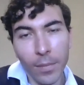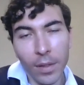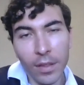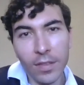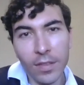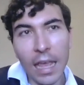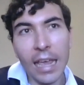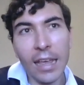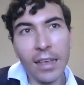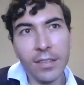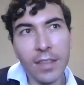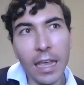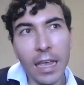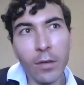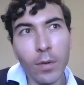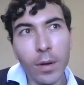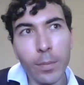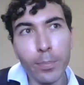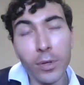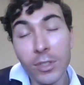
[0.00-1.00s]
they
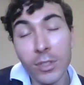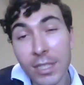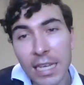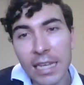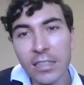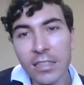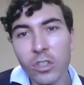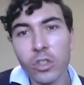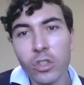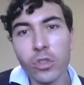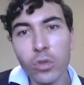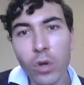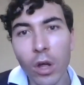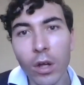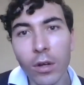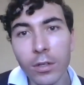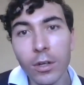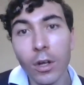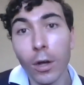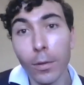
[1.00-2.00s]
represent
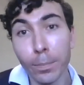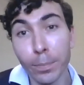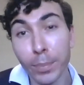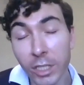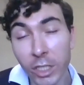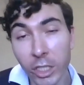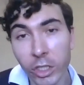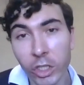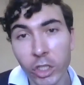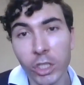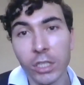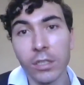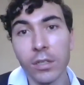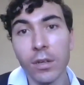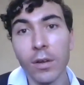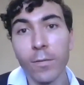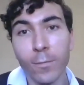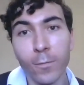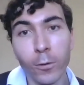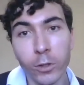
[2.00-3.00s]
strong competition
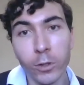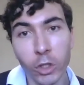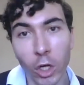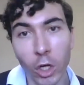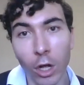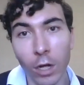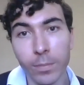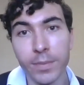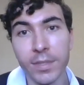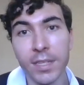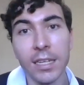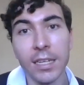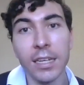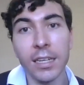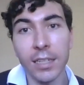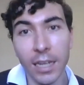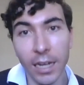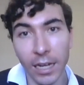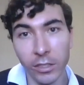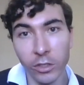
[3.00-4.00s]
for jobs in a
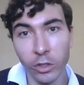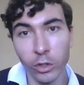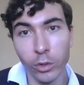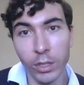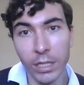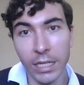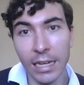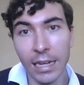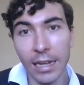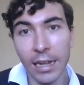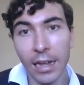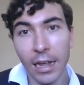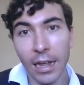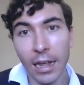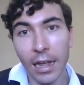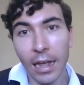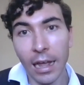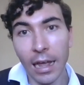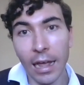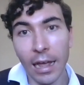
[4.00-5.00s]
country
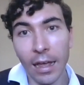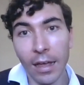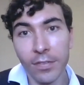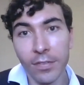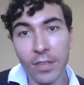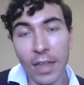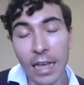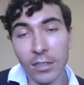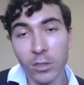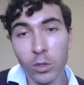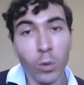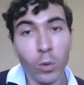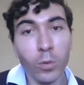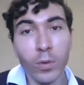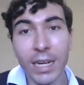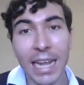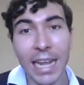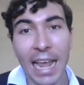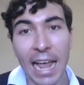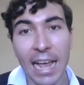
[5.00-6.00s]
that
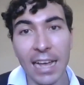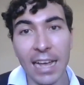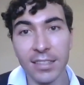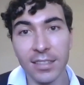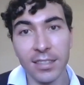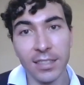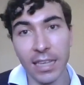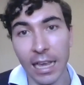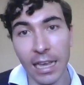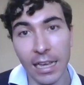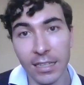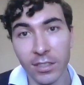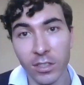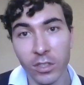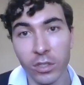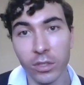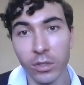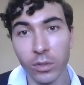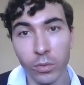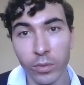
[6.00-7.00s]
already has
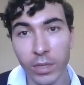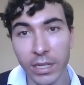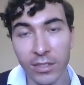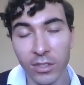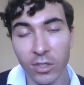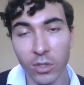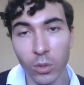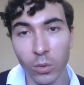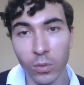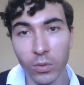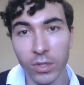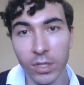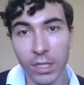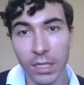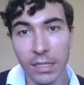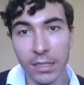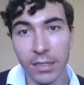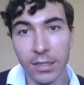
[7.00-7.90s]
scarce resources.